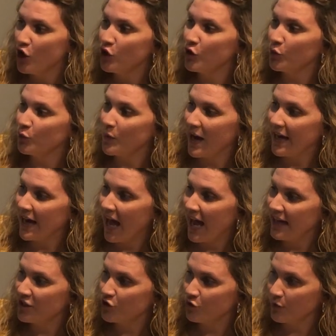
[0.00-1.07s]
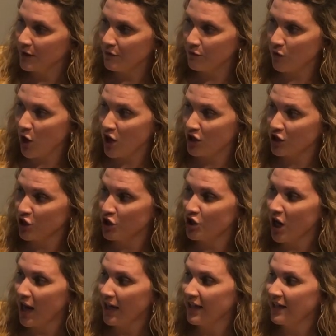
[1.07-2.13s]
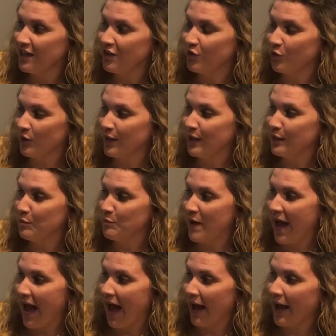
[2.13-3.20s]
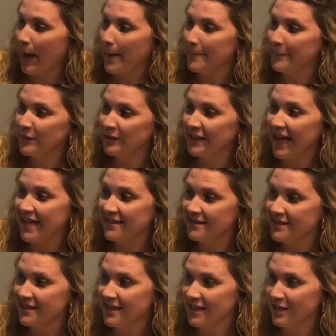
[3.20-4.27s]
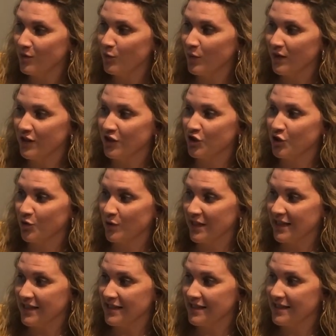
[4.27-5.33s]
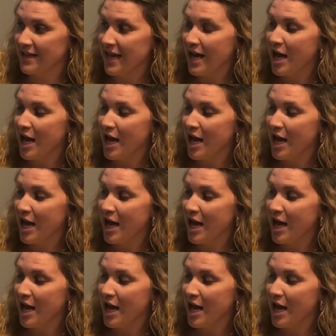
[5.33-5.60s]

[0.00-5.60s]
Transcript: The red-eyed tree frog's shiny green back blends in with the trees.